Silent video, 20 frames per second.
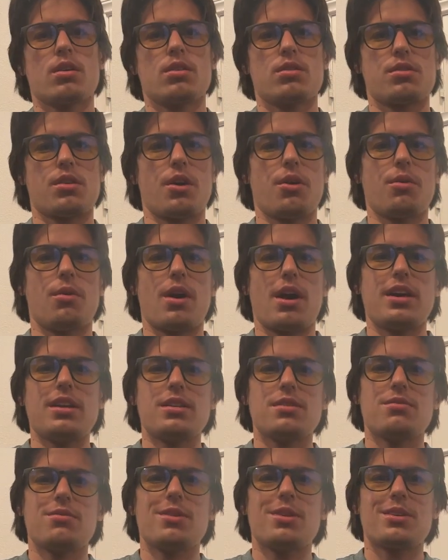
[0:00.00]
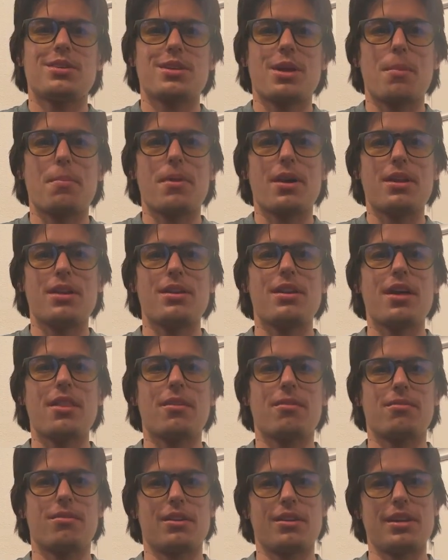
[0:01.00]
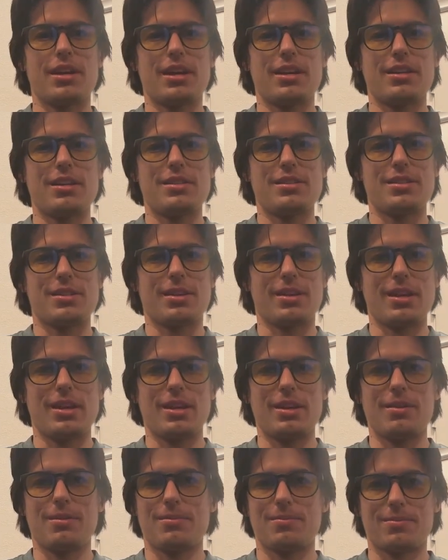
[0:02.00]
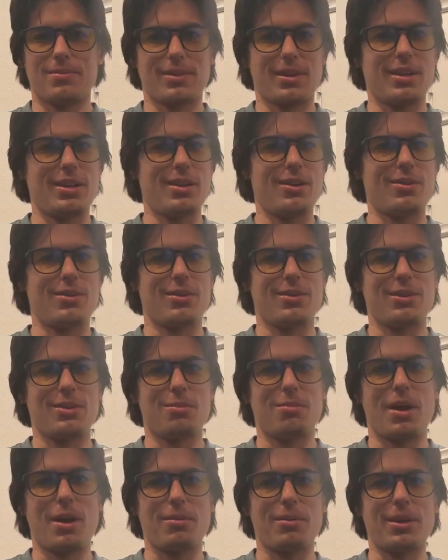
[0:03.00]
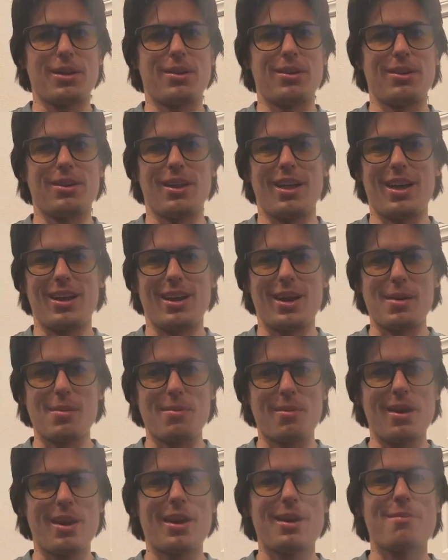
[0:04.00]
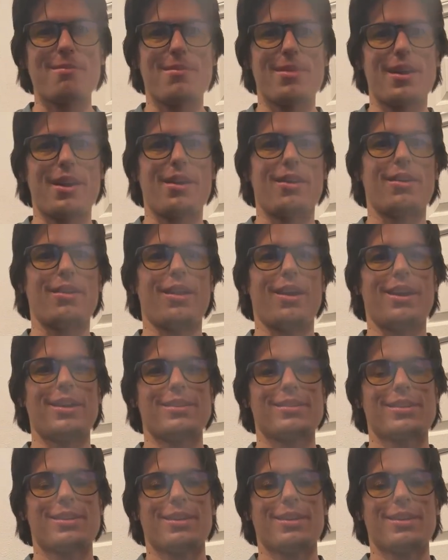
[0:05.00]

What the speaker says: So I just finished up another fun day at Disneyland. I know, you probably hear it a lot. I am there a lot.